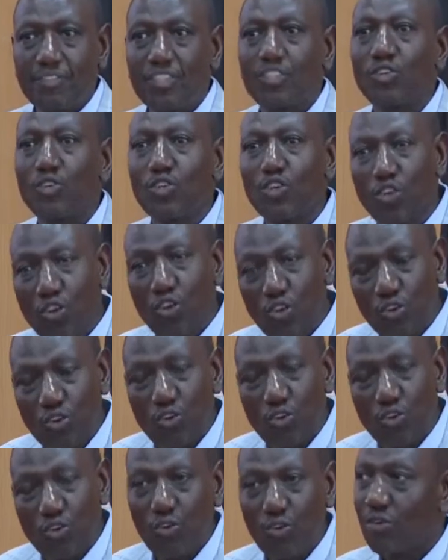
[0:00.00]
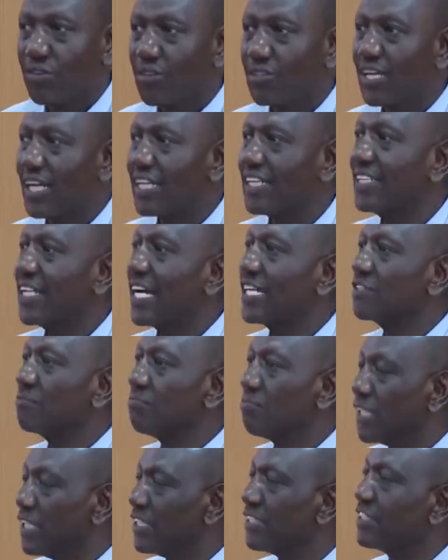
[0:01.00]
You know that it has
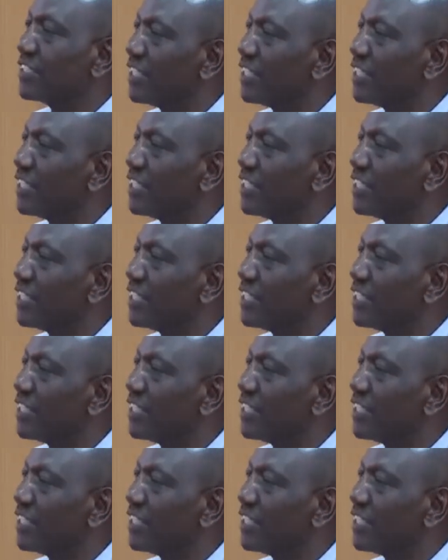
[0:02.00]
been